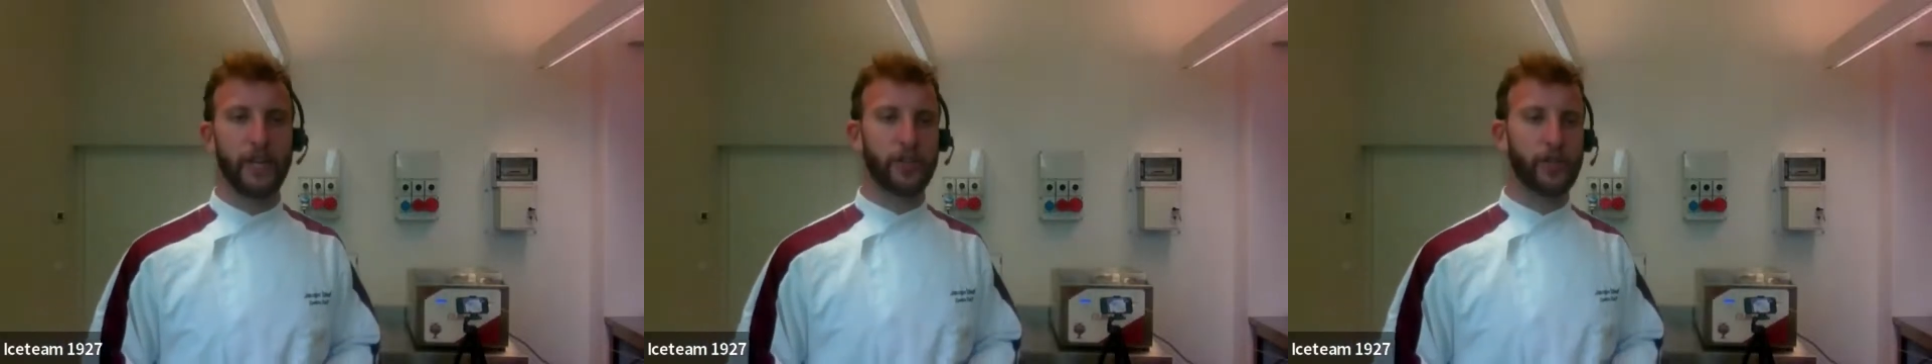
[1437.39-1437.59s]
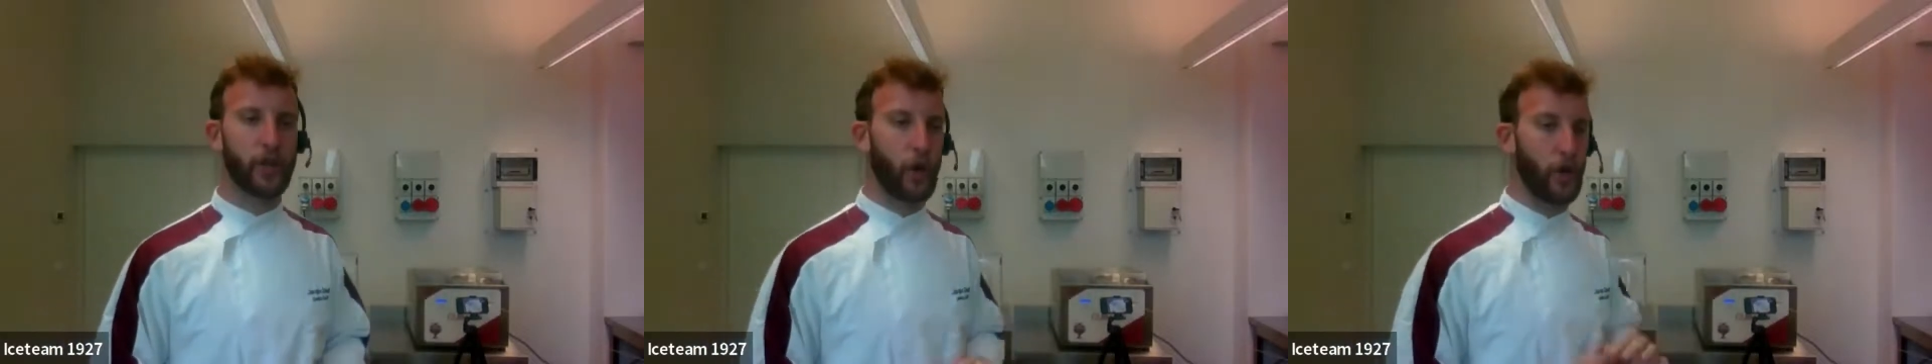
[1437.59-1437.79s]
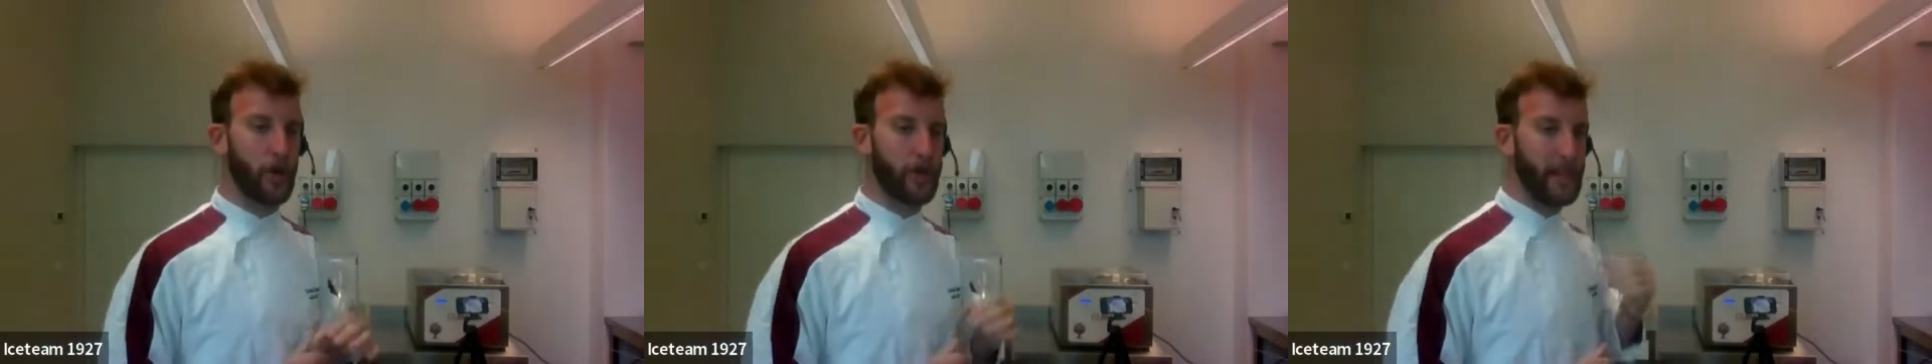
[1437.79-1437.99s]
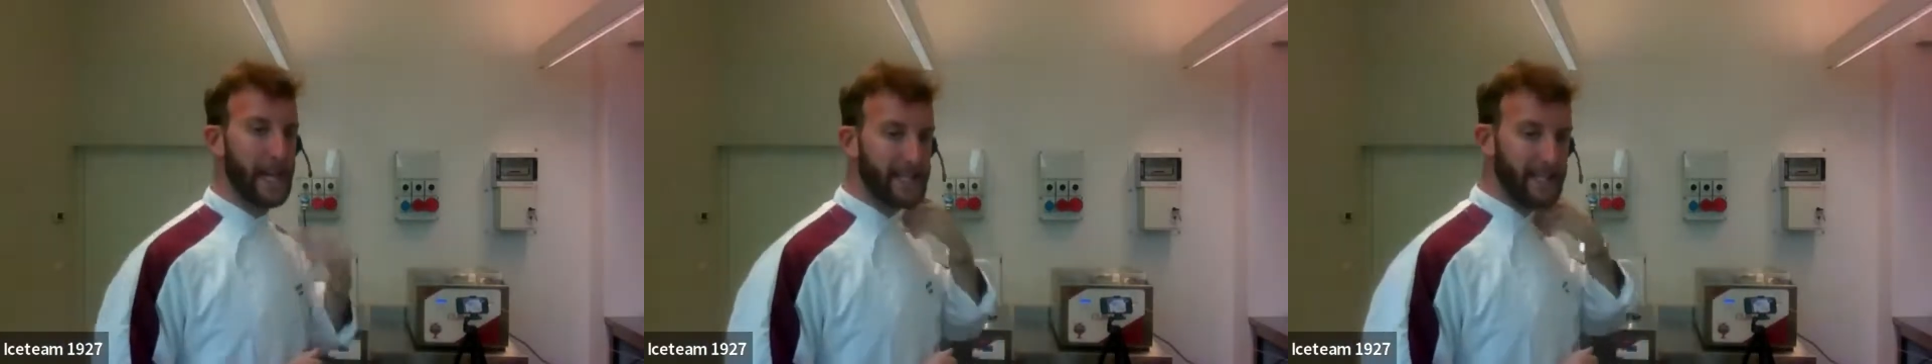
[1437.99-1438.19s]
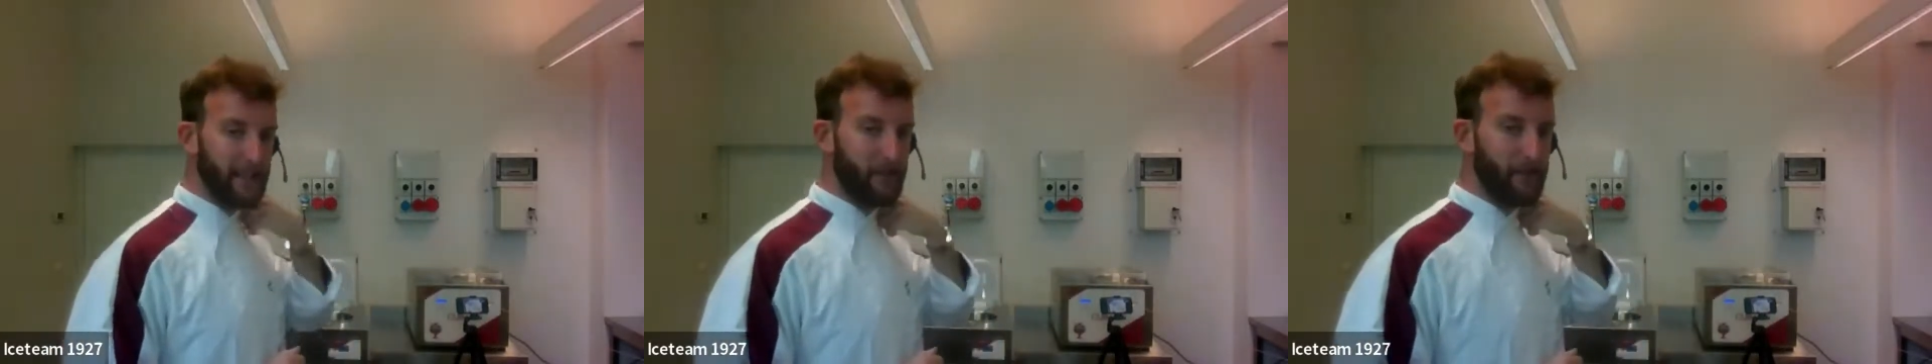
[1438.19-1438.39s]
So
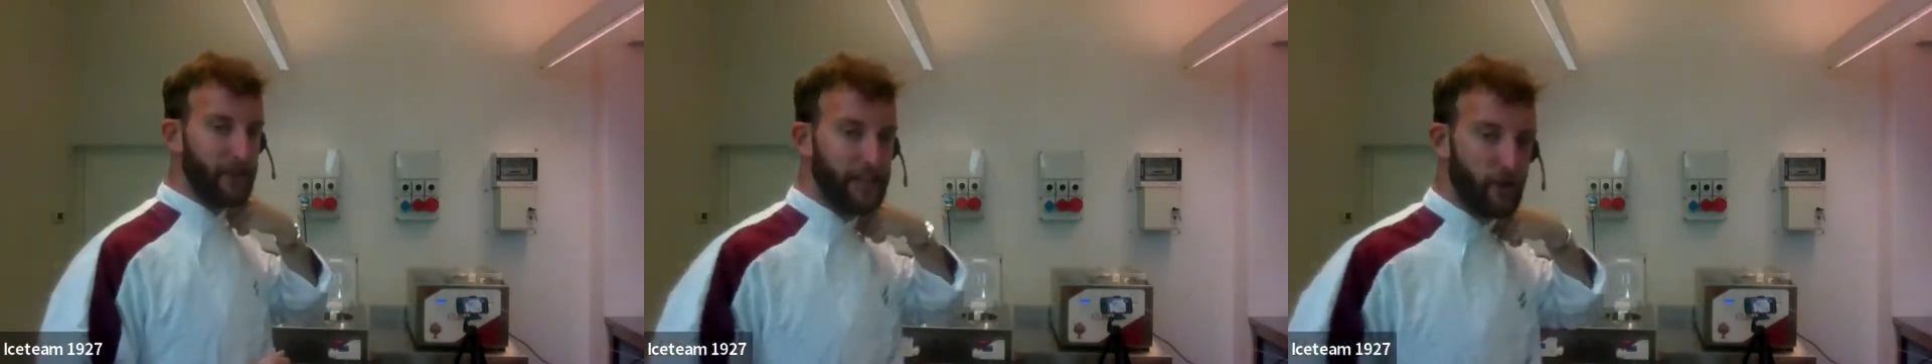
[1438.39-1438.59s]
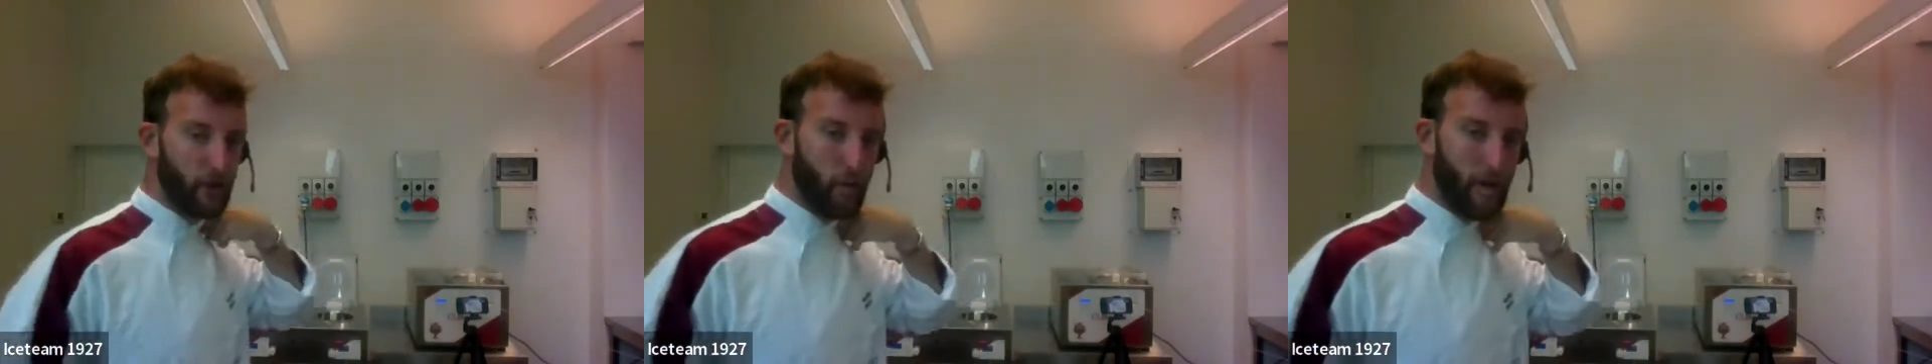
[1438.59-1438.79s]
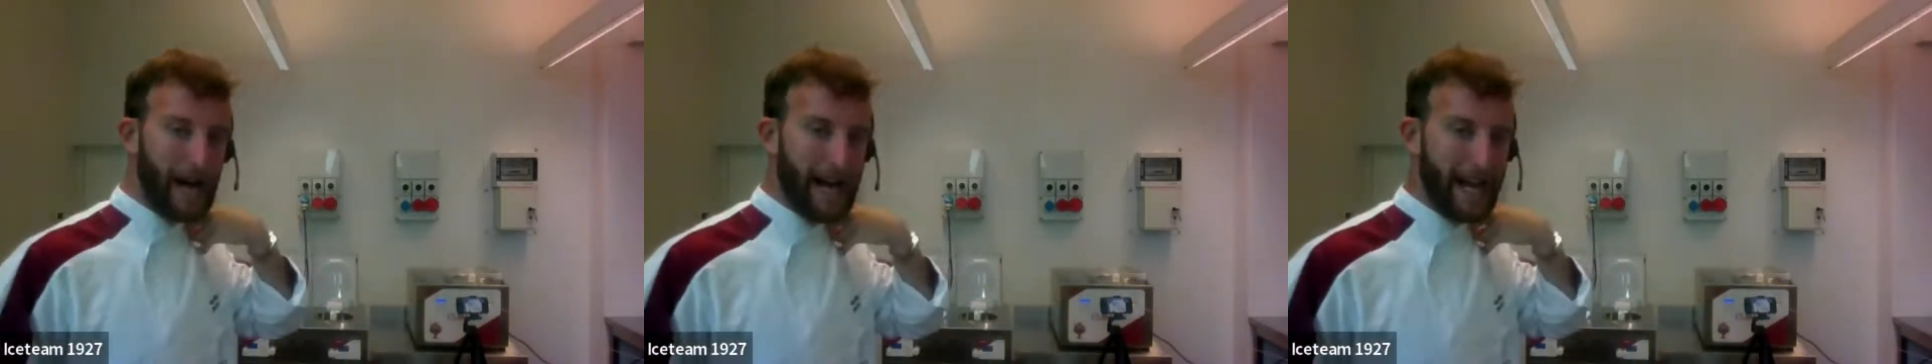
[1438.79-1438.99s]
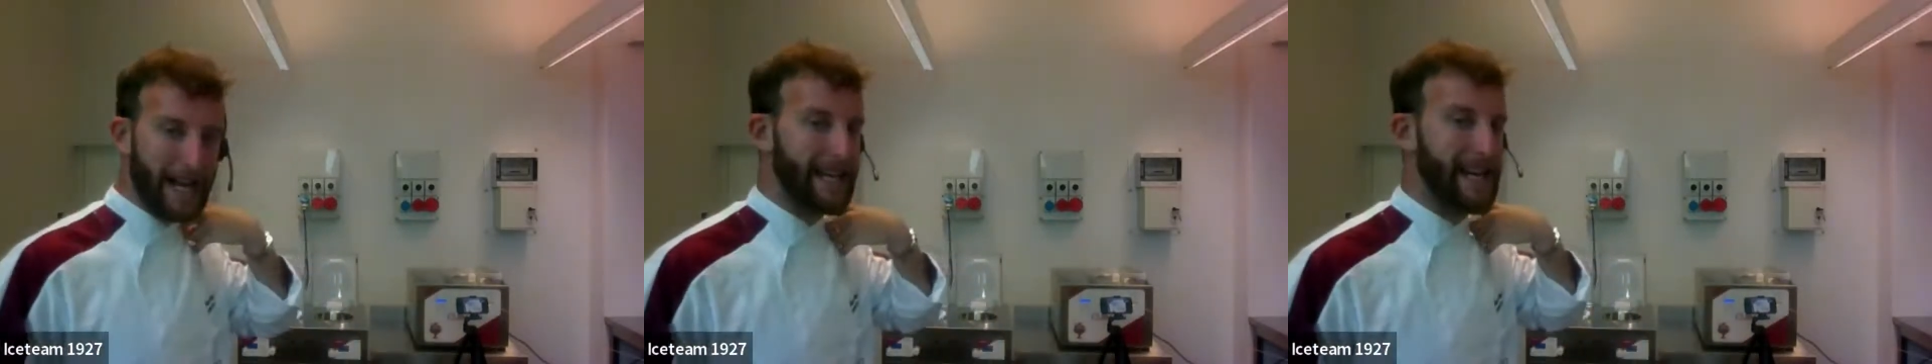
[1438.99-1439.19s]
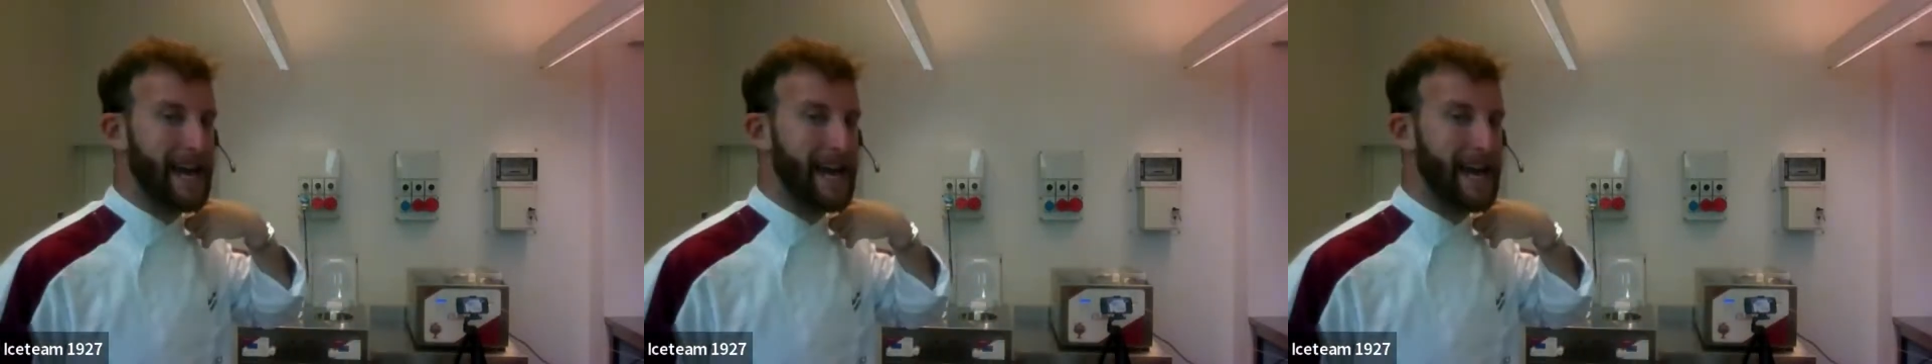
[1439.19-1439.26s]
that's the reason why